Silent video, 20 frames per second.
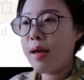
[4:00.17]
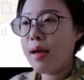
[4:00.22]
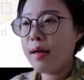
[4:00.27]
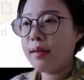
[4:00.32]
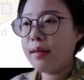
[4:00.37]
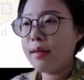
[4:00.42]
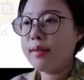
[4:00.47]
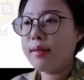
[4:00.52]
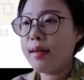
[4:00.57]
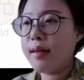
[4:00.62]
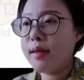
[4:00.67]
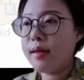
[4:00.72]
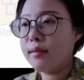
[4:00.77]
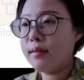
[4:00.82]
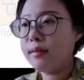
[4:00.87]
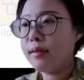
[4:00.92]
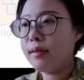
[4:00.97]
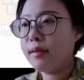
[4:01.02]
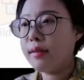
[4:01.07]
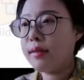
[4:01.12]
And
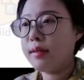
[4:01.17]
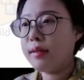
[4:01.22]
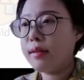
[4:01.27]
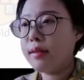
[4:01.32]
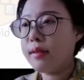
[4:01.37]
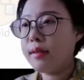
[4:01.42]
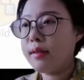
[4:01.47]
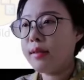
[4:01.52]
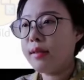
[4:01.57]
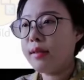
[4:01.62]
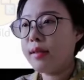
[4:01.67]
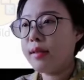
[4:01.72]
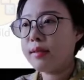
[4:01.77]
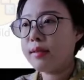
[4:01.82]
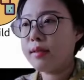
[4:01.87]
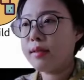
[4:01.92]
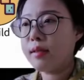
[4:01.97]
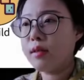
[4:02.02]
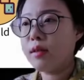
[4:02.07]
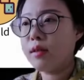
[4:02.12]
then it's
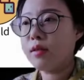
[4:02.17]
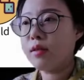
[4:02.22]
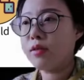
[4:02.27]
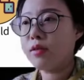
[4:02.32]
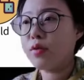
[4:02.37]
the